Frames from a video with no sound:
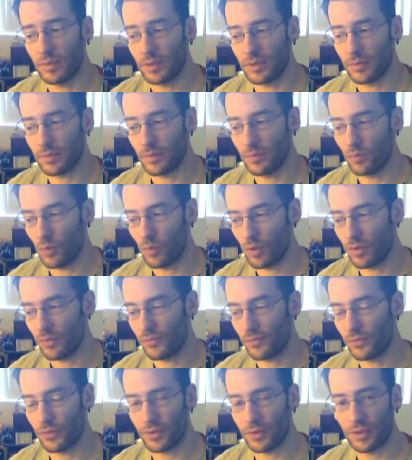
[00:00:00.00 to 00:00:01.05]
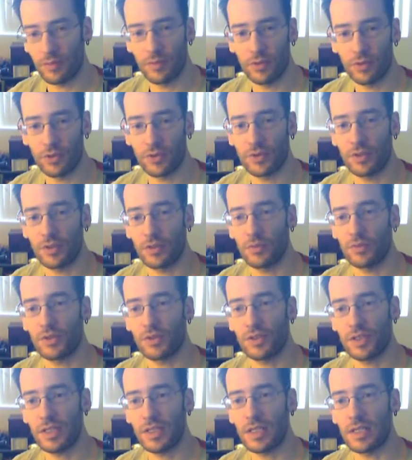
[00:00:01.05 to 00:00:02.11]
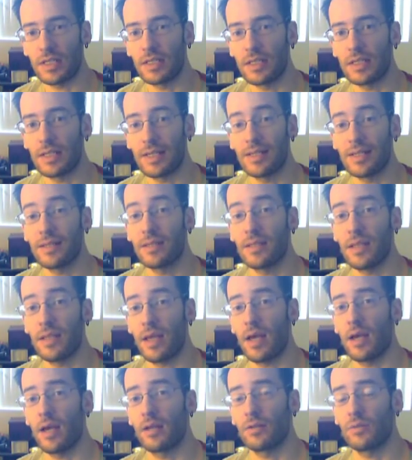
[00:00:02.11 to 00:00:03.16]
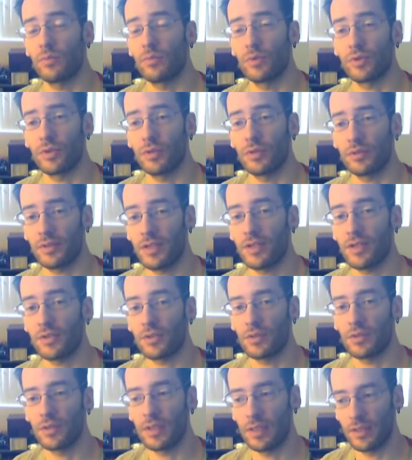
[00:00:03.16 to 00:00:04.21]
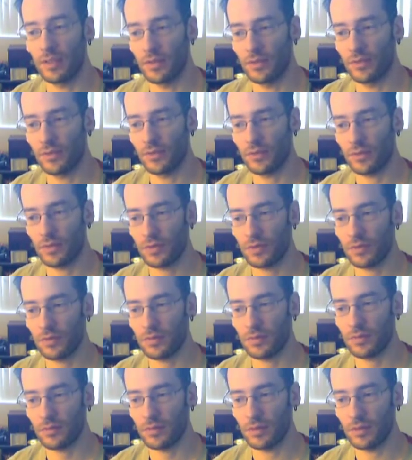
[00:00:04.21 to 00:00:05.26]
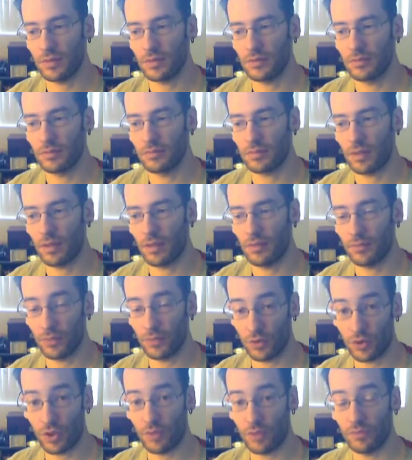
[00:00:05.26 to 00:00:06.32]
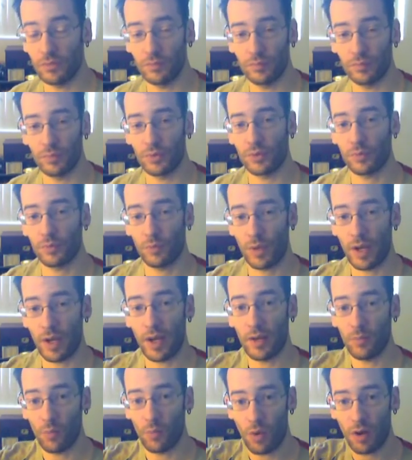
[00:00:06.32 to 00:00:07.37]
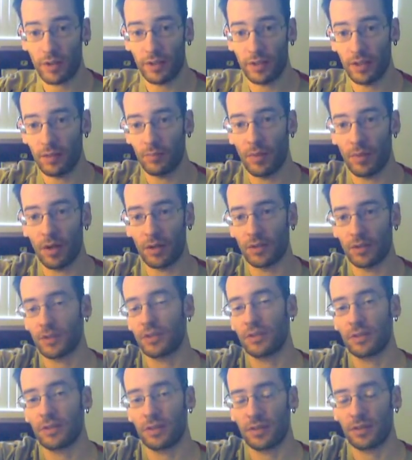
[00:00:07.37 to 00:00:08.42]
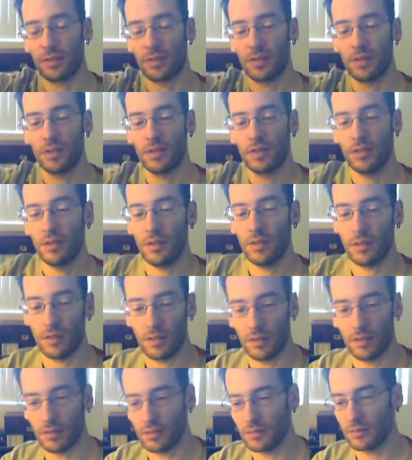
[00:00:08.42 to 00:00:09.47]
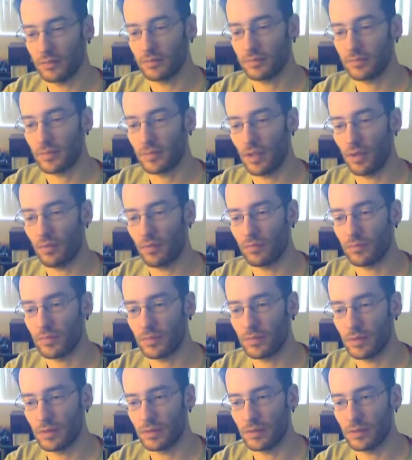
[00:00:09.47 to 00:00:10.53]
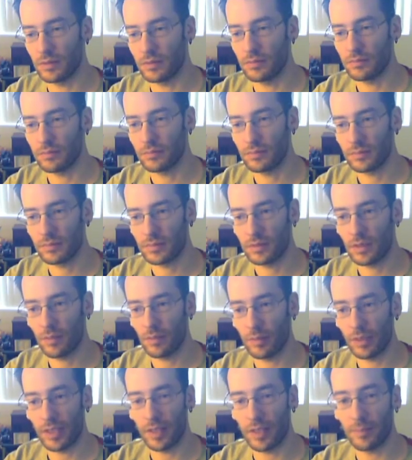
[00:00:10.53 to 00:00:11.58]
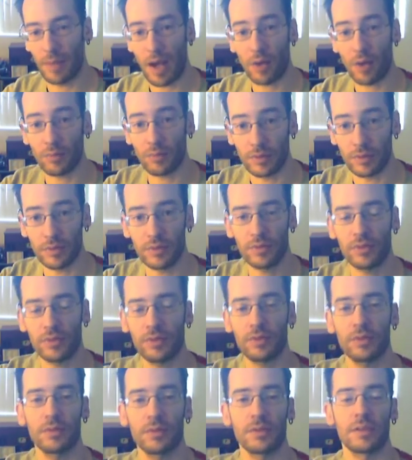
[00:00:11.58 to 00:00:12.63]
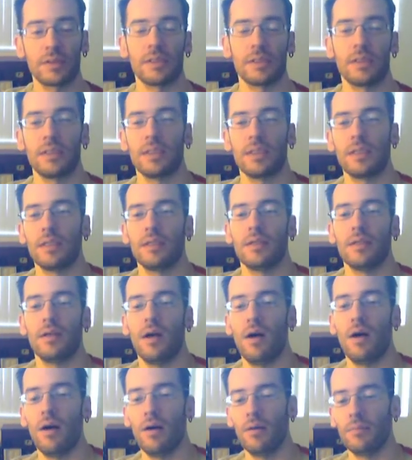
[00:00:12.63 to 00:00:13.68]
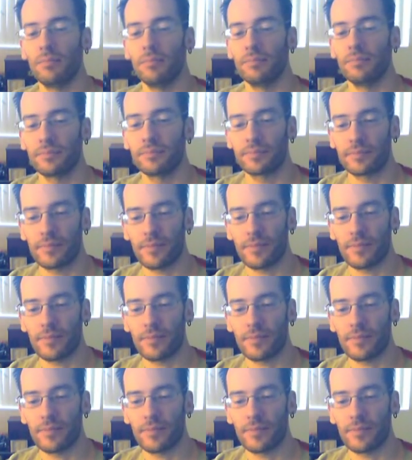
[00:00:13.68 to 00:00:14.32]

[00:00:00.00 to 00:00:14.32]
Because one of the first images that you see in that original teaser is the kind of disheveled Bruce Wayne walking amongst, the Himalayan mountains. And